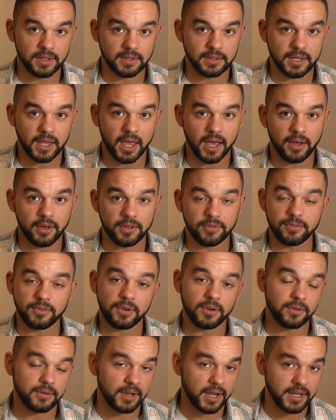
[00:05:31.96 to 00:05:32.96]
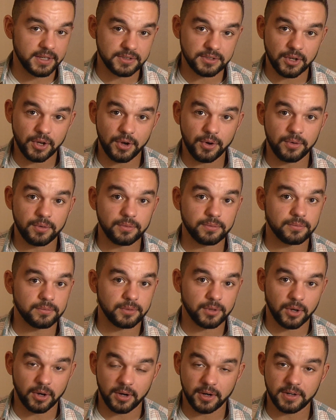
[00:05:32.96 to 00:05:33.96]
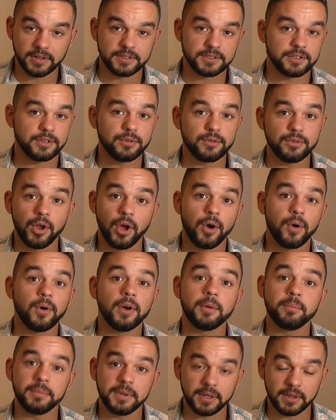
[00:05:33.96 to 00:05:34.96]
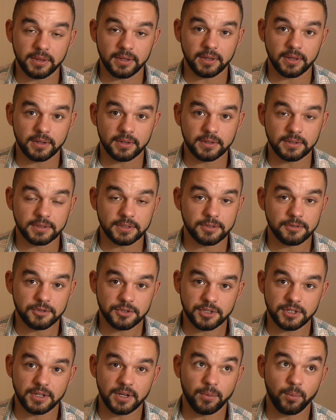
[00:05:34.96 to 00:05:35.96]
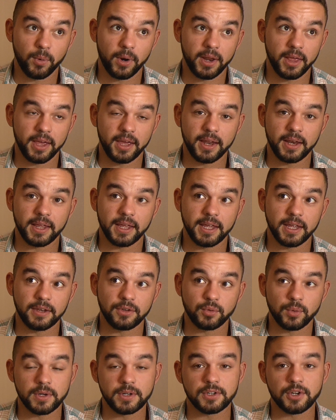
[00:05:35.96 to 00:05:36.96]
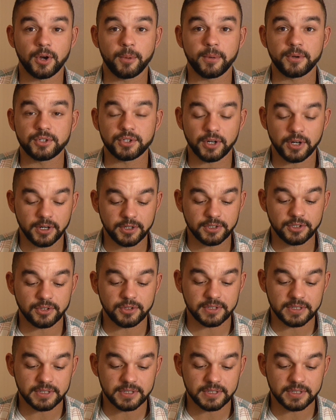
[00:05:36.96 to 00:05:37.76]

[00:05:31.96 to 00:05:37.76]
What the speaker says: Now, if you guys know cars, you know Amelia. She went ahead and twin turbocharged her